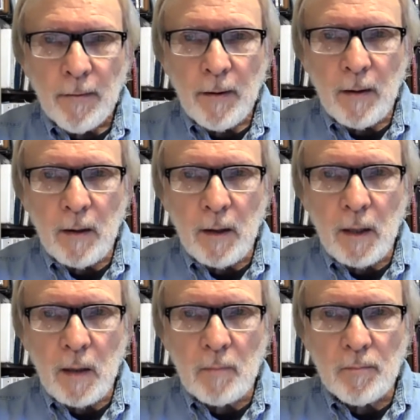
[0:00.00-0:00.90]

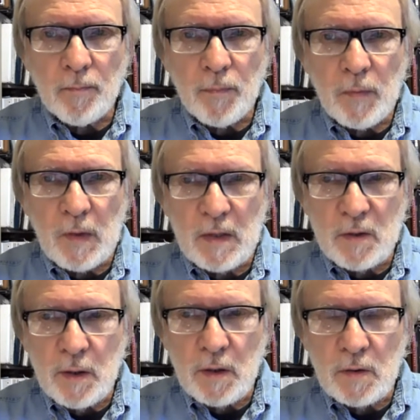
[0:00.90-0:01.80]
Um,
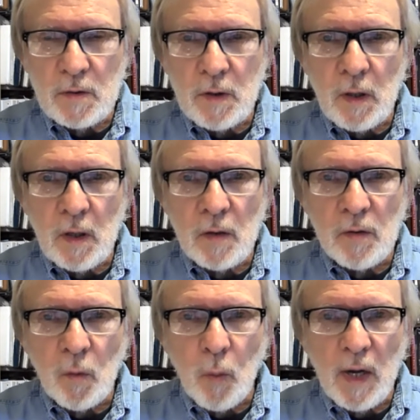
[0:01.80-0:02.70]
this is uh,
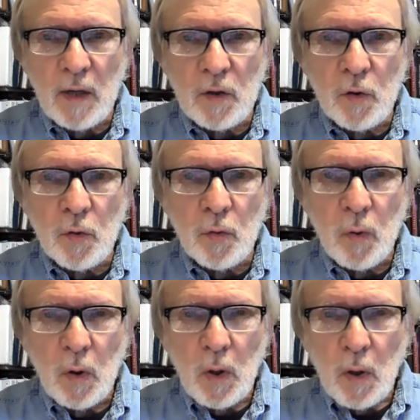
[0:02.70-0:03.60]
the way you
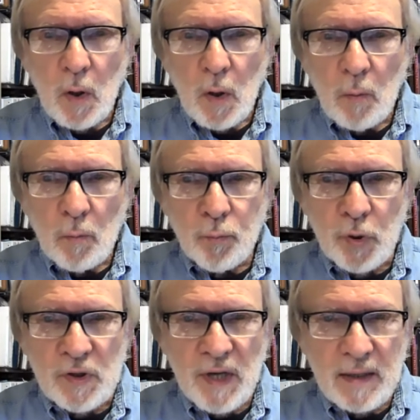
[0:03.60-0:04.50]

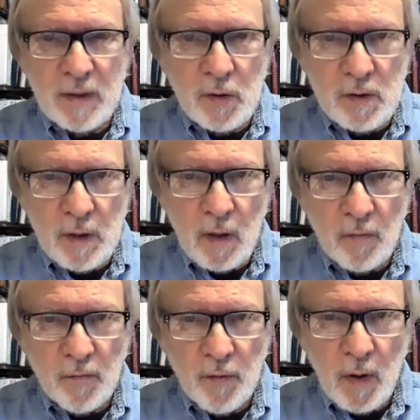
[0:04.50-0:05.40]
protect
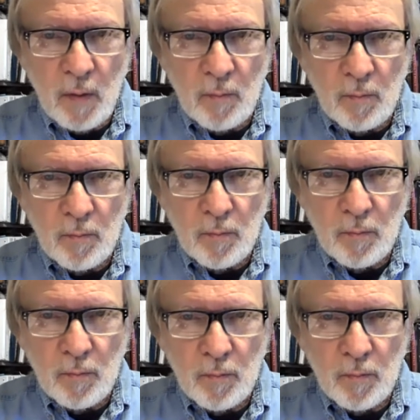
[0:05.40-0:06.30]
yourself from
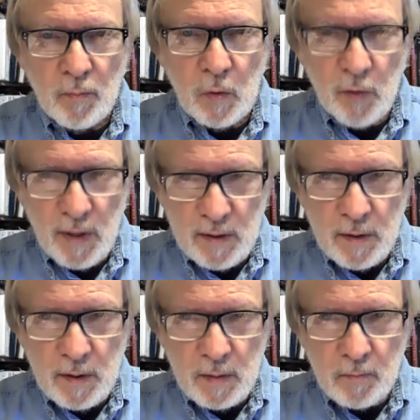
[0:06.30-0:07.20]

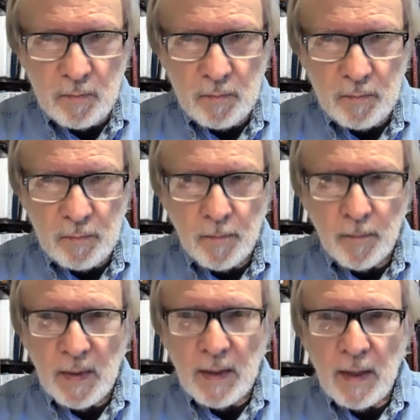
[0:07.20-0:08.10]
criticism,
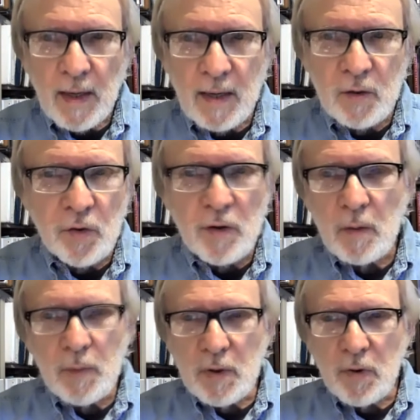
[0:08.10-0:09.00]
and you're going
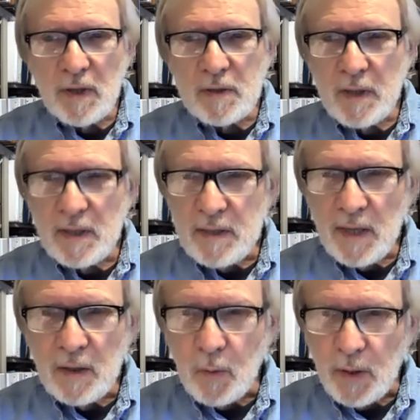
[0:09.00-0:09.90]
to be criticized
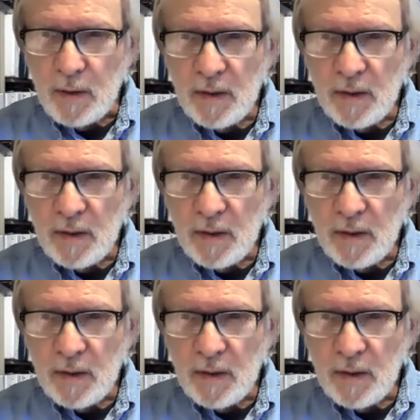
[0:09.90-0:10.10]
anyway.